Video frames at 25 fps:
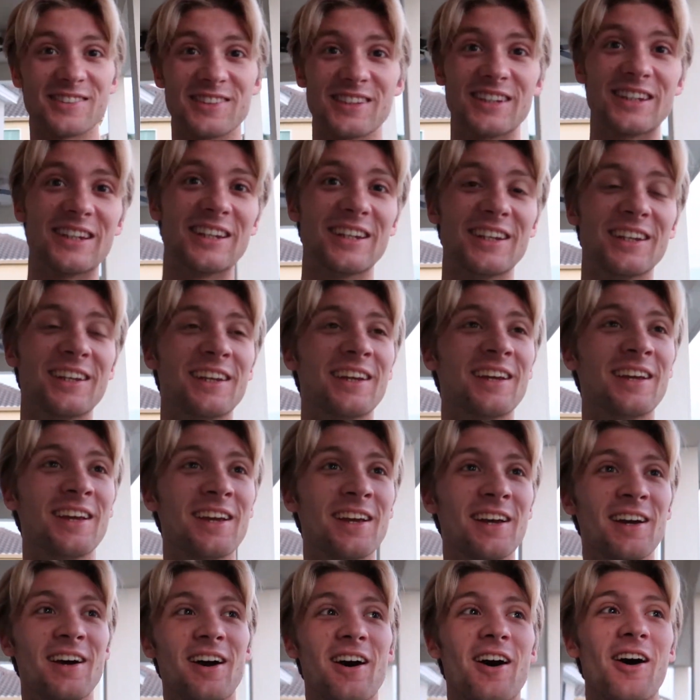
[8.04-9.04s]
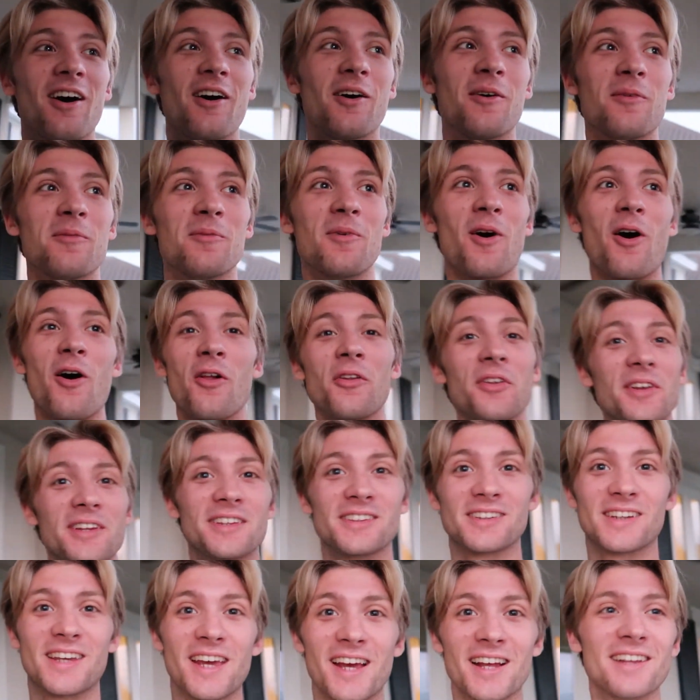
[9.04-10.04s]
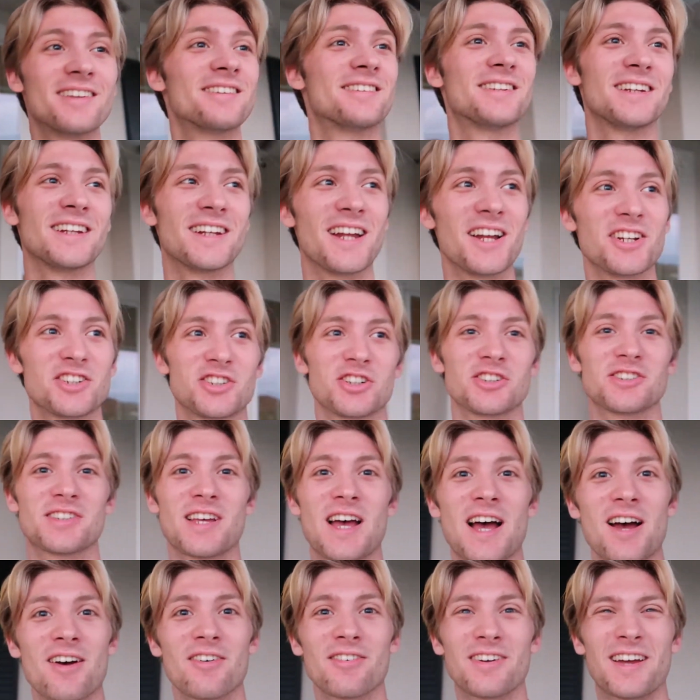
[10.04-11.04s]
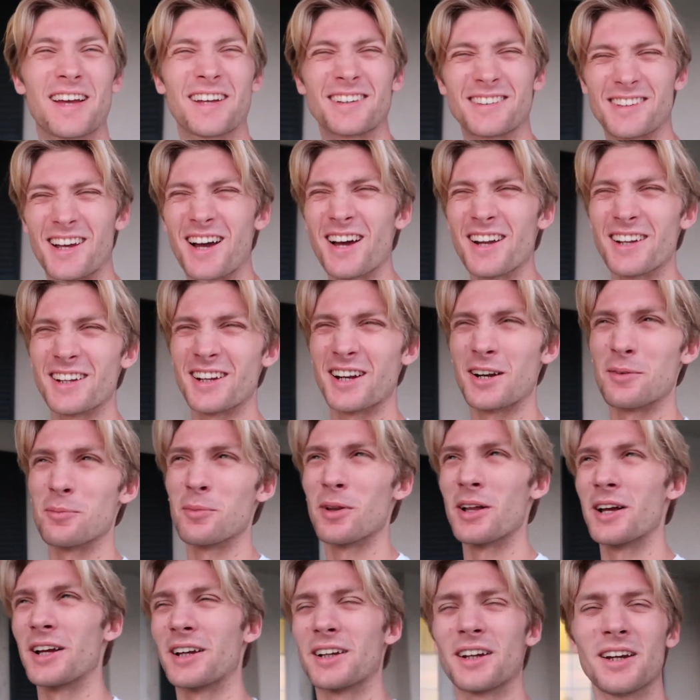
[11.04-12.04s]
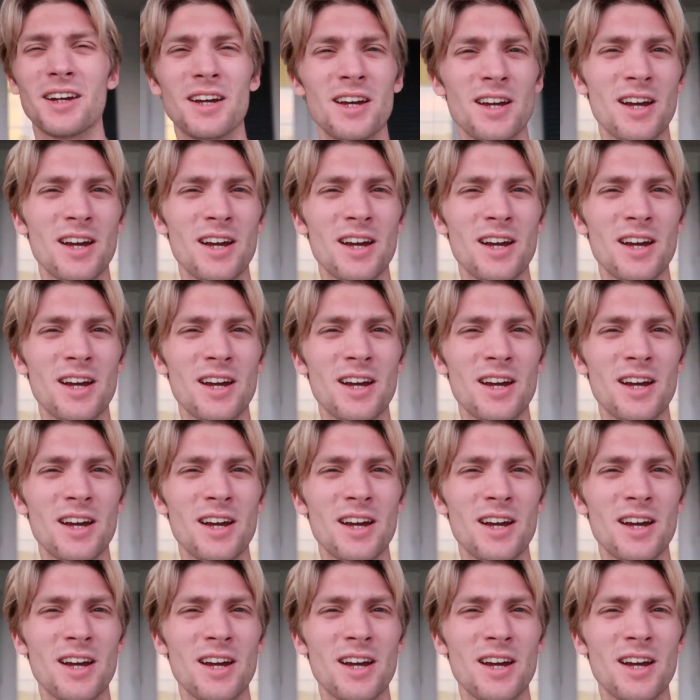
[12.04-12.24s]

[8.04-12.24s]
Z. Um, all these kids, teenagers have anxiety and I'm like,